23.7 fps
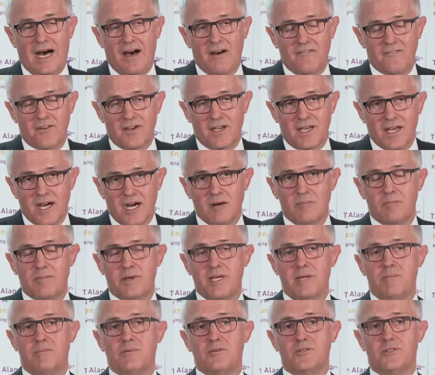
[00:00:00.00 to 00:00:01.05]
for young
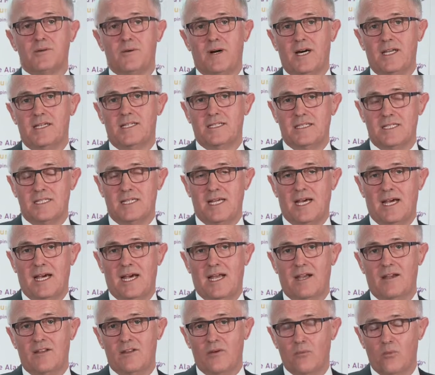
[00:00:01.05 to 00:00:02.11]
people to
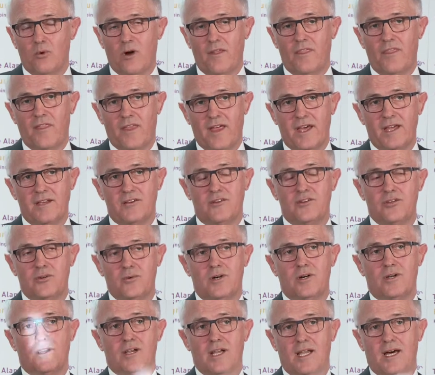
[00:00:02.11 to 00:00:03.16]
understand that what they do
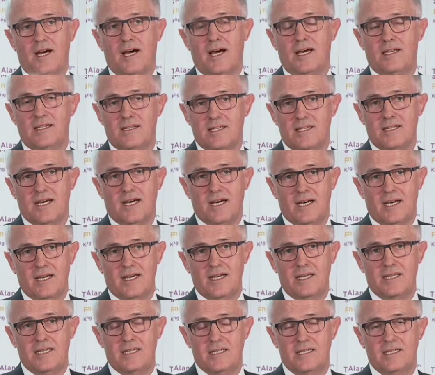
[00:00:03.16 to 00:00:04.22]
online
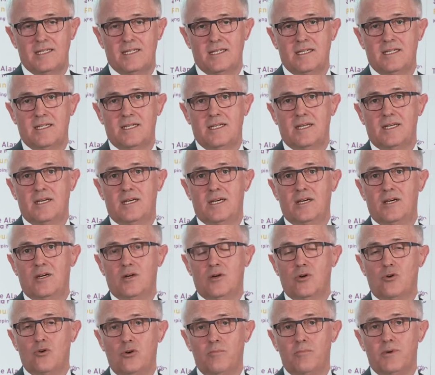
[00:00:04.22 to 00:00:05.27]
today
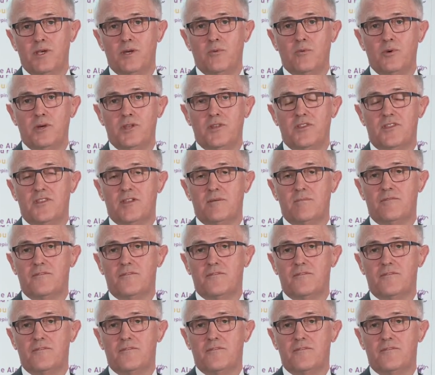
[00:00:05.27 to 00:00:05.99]
could be with them